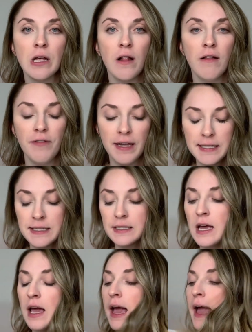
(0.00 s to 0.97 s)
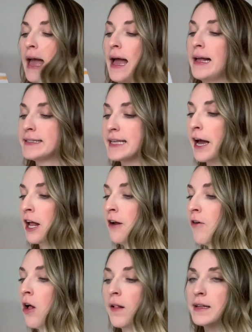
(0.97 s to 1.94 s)
all of this. And second of
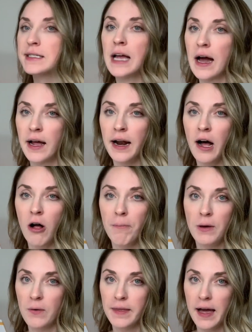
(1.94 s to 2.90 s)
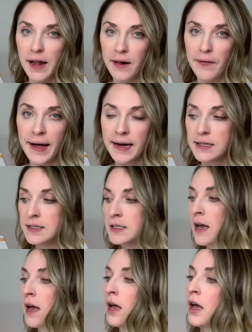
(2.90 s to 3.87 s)
all, it's not going to help you in the NCLEX.
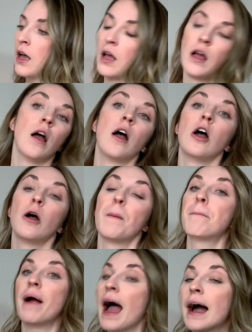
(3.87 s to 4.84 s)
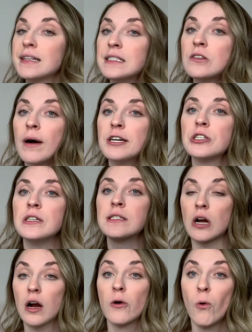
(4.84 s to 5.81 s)
Practice questions
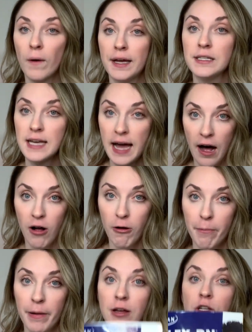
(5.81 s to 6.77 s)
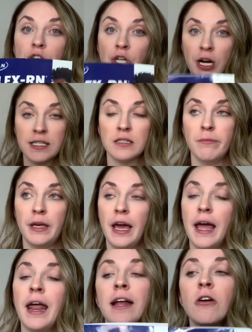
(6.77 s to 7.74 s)
are going to help. Trust me.
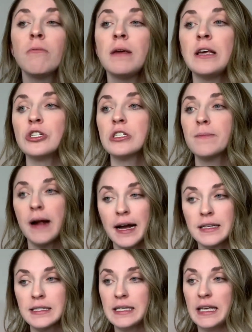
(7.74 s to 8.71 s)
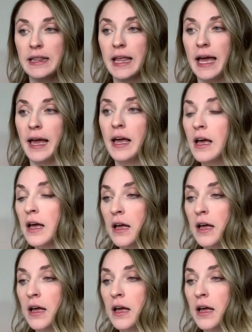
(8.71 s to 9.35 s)
And I don't mean just practicing like